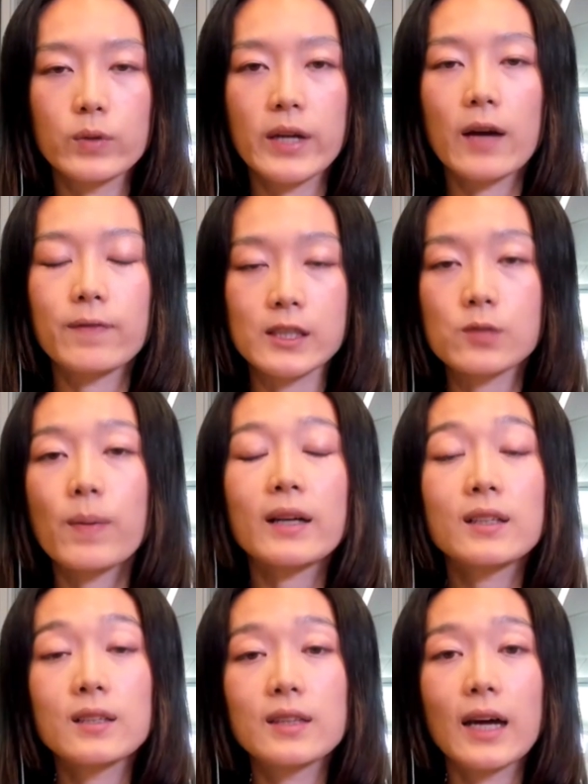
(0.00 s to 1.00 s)
we have
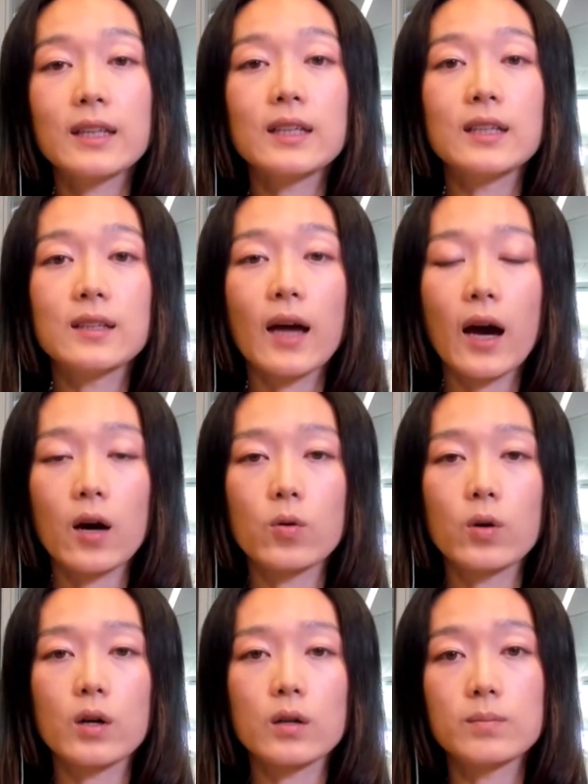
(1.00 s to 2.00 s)
expected that in
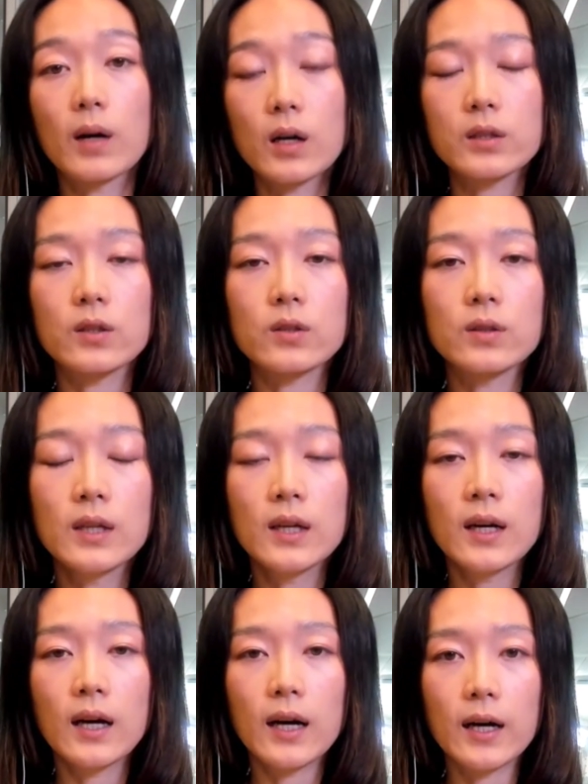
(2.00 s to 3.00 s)
our model.
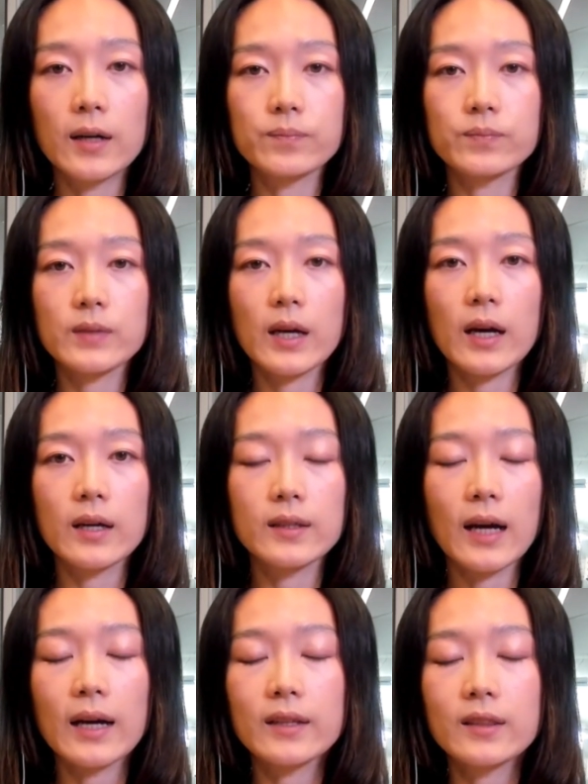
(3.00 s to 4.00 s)
Um, and
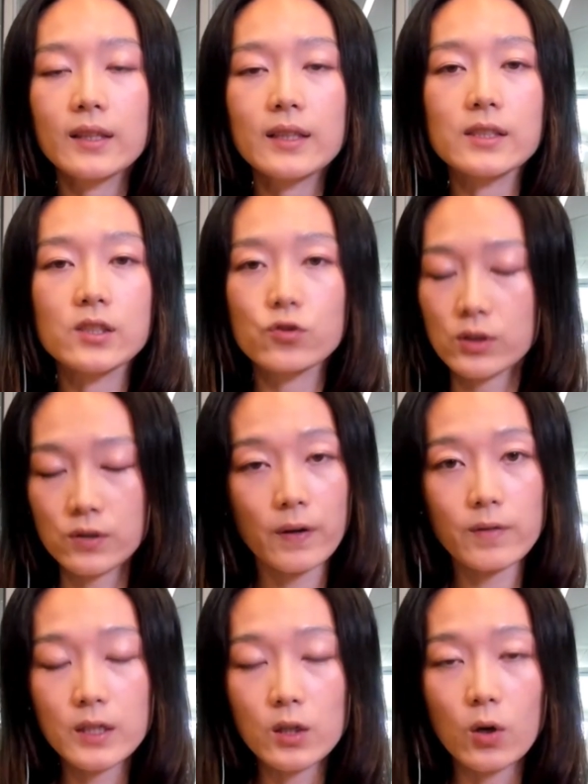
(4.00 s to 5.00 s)
I think it's just
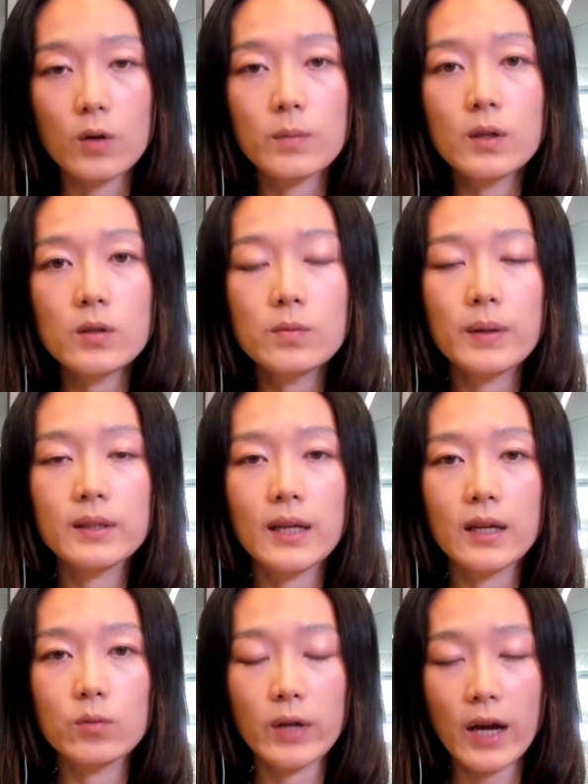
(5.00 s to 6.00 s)
very normal, but
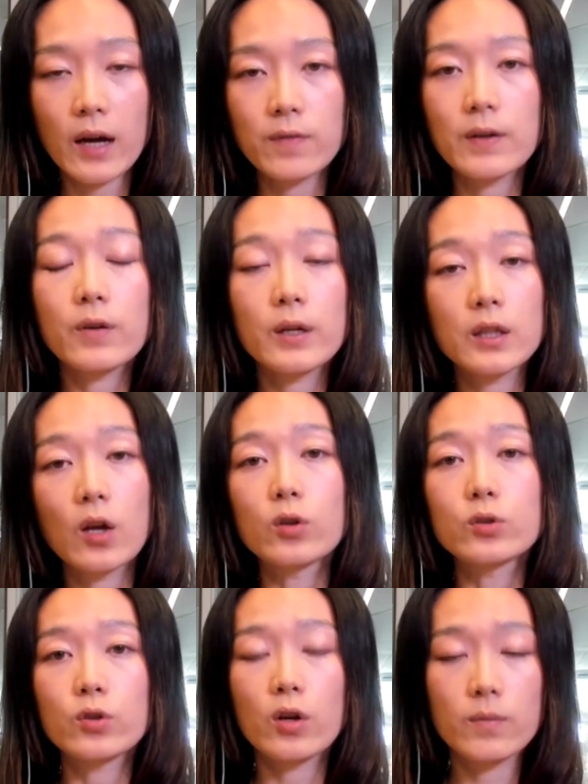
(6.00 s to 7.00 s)
then we have a very
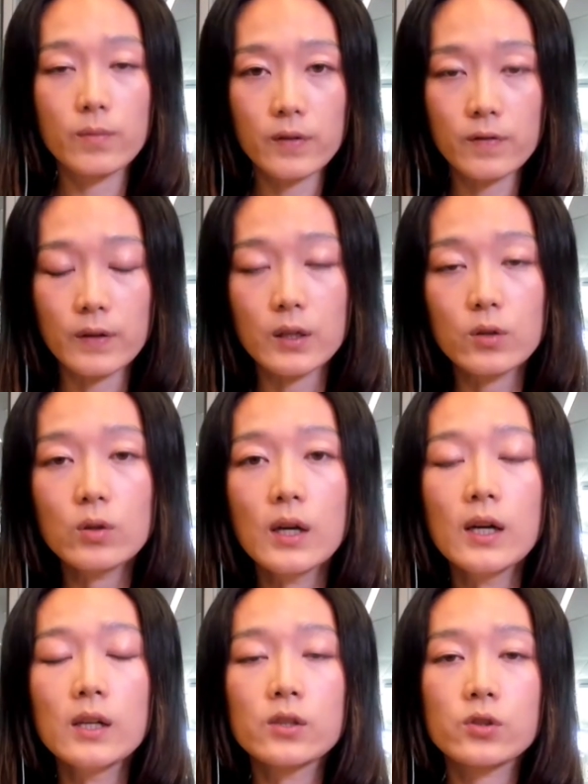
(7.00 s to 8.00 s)
long-term view.
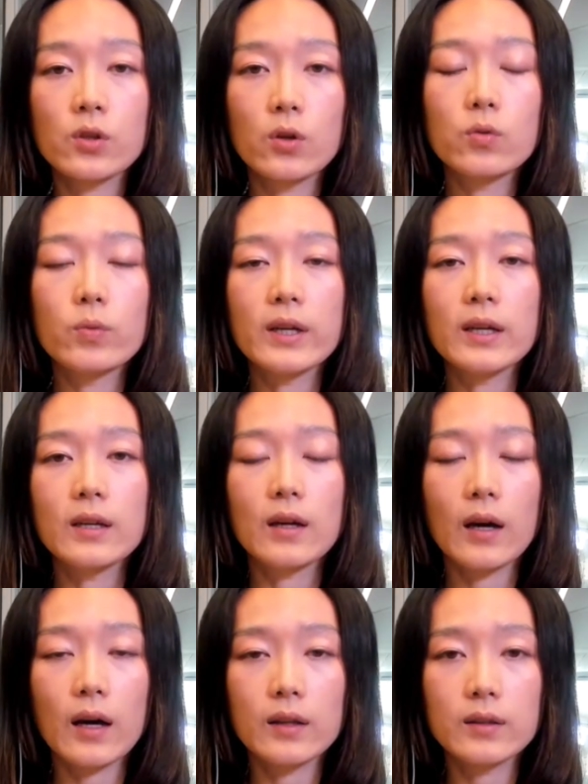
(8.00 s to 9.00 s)
So we
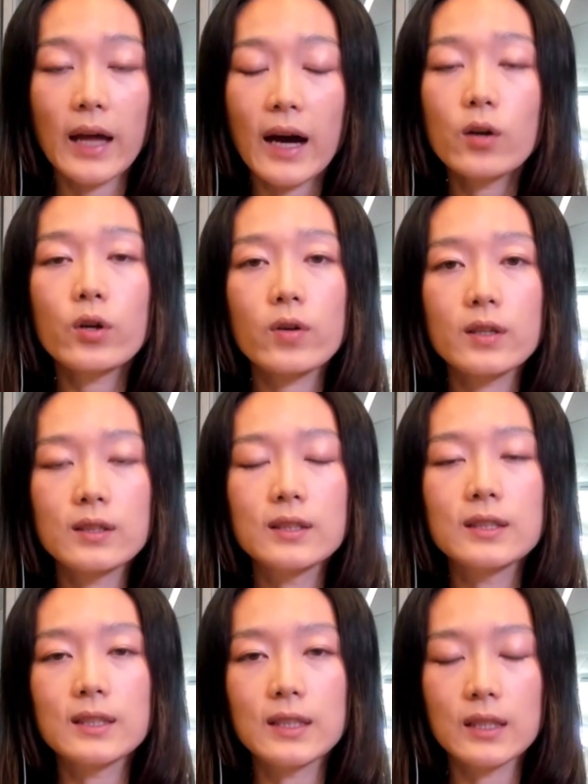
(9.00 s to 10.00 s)
now
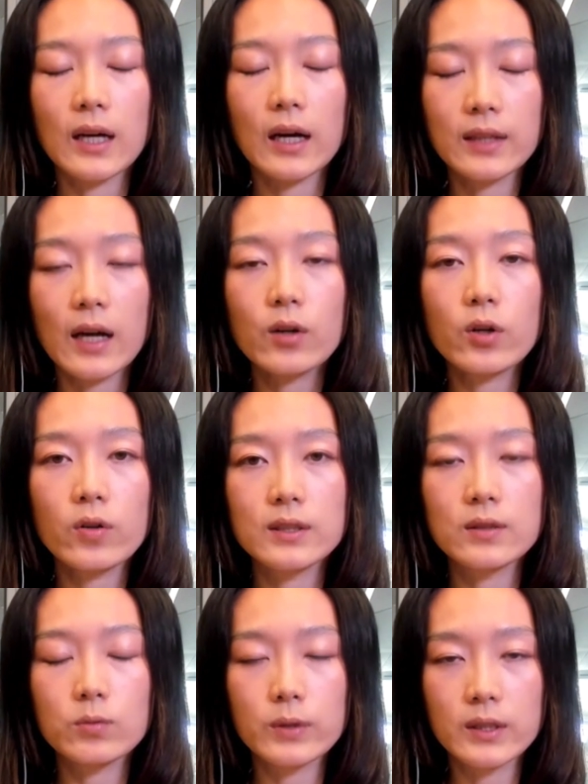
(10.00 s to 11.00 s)
currently, now
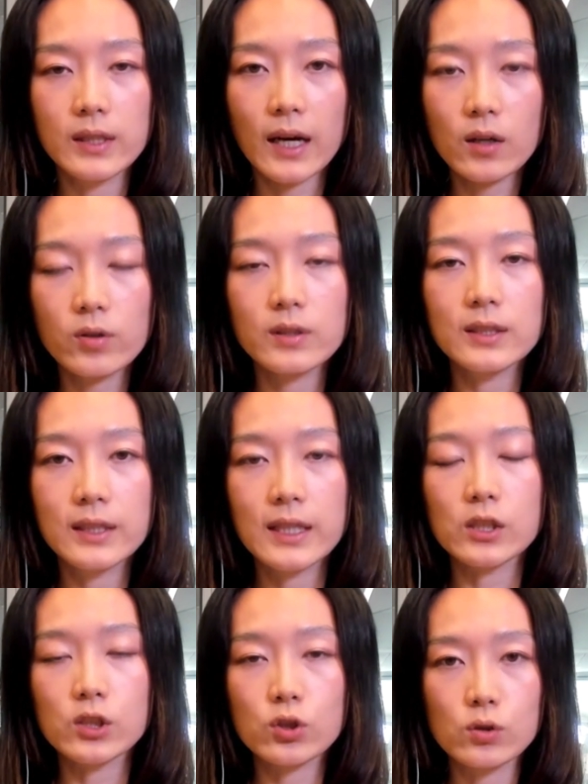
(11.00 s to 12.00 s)
current, we now currently
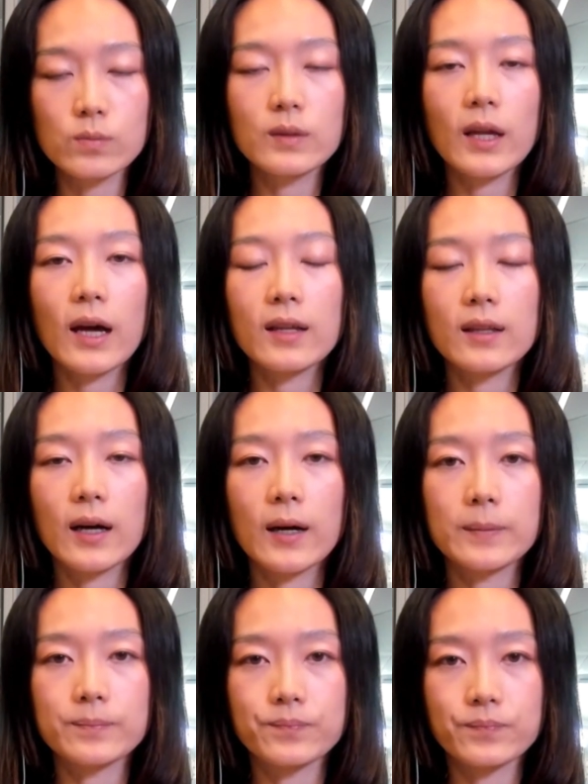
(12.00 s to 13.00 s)
assume that
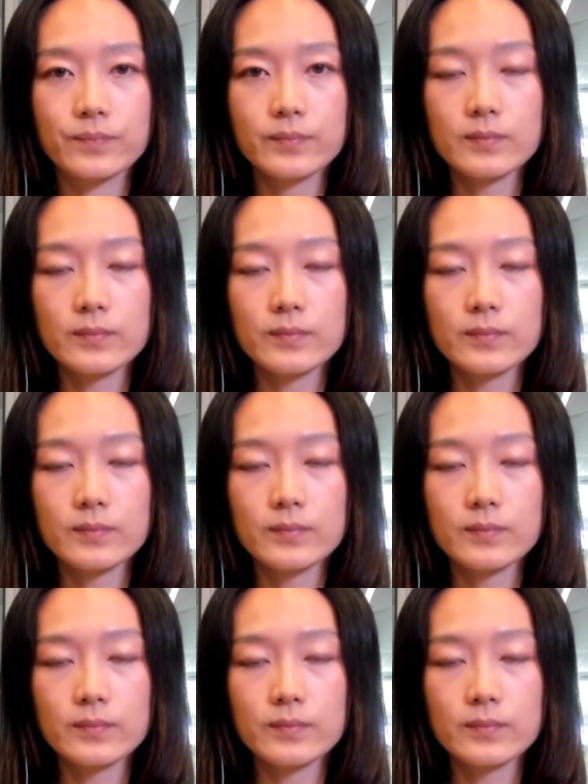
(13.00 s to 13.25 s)
um,